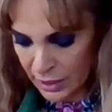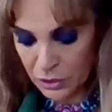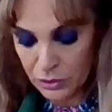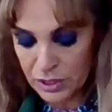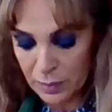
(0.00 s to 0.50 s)

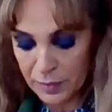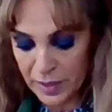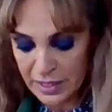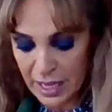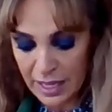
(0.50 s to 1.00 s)
you
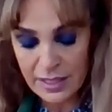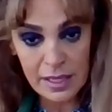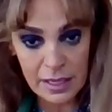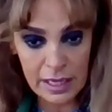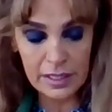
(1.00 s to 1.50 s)
submit at
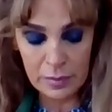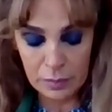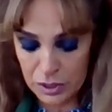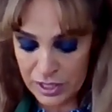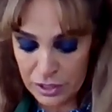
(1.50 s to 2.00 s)
any
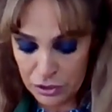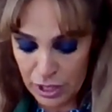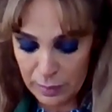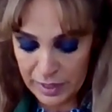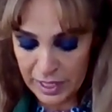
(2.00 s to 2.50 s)
send your
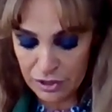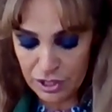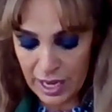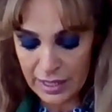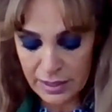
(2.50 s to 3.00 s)

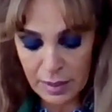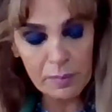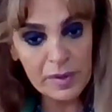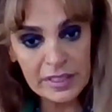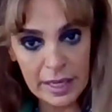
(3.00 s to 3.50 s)
application at
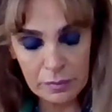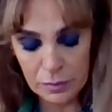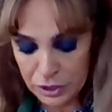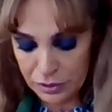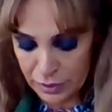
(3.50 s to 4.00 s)

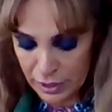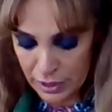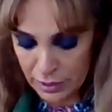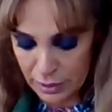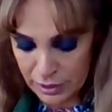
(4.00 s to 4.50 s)

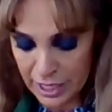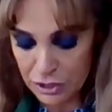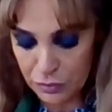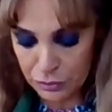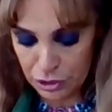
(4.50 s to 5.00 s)

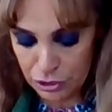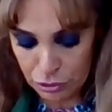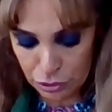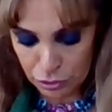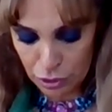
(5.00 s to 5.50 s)

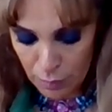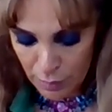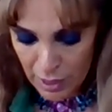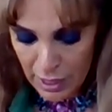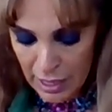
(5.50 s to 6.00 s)
submit@merck-foundation.com,
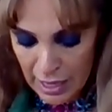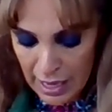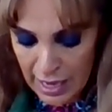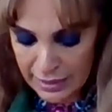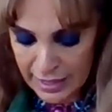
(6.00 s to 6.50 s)

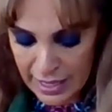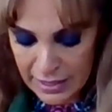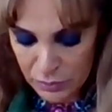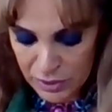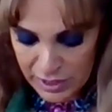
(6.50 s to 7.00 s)
and
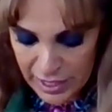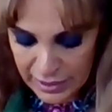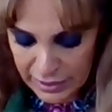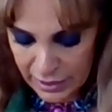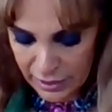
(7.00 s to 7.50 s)
as we
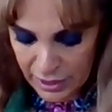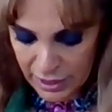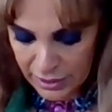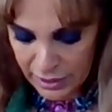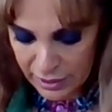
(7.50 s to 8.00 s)
said,
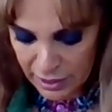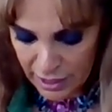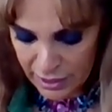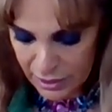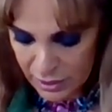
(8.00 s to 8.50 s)
the
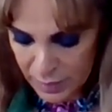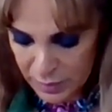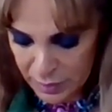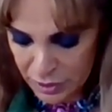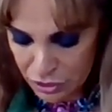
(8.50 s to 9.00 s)
deadlines has
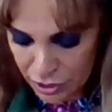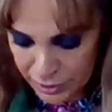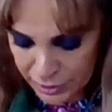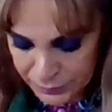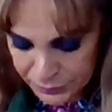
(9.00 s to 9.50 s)
been mentioned,